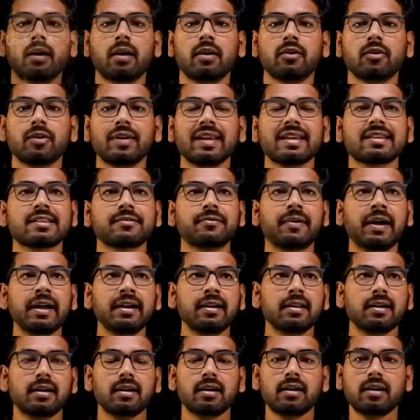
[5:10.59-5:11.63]
So next
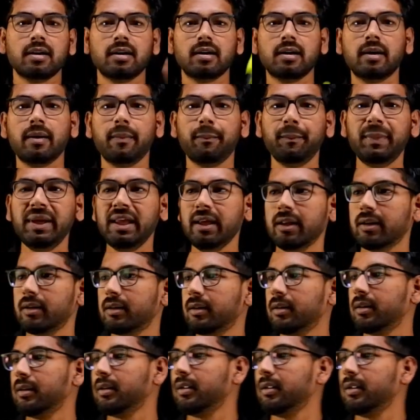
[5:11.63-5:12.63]
find bn.